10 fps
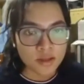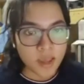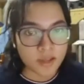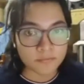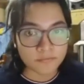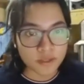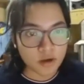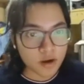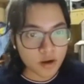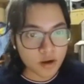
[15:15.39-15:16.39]

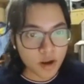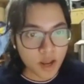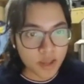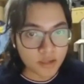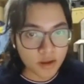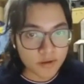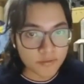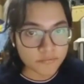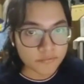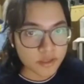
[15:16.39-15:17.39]

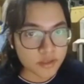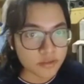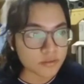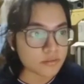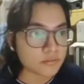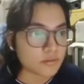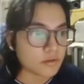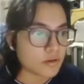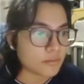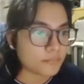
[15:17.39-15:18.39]
LRV
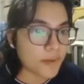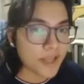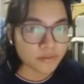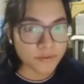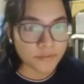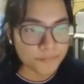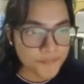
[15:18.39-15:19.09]
pattern.